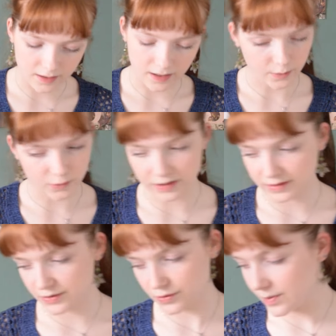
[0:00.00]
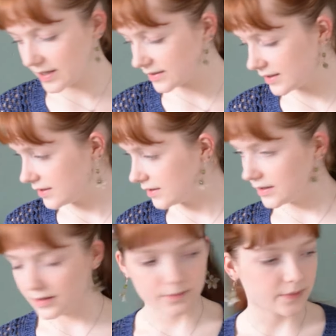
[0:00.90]
I want it so badly.
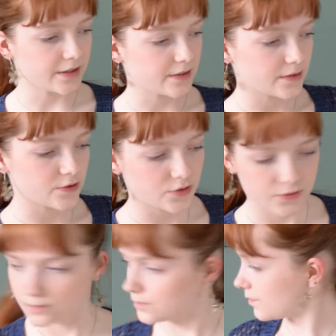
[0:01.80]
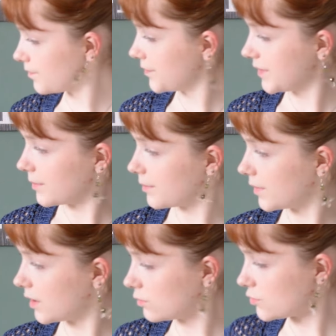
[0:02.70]
Because yep,
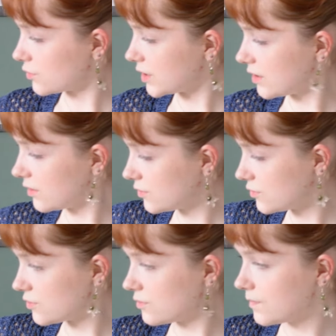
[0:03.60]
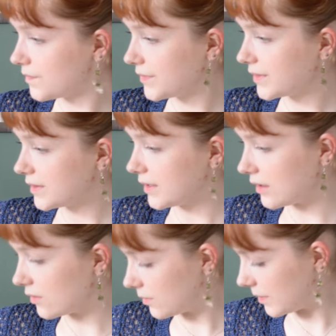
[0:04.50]
I will show you the yarn also. The yarn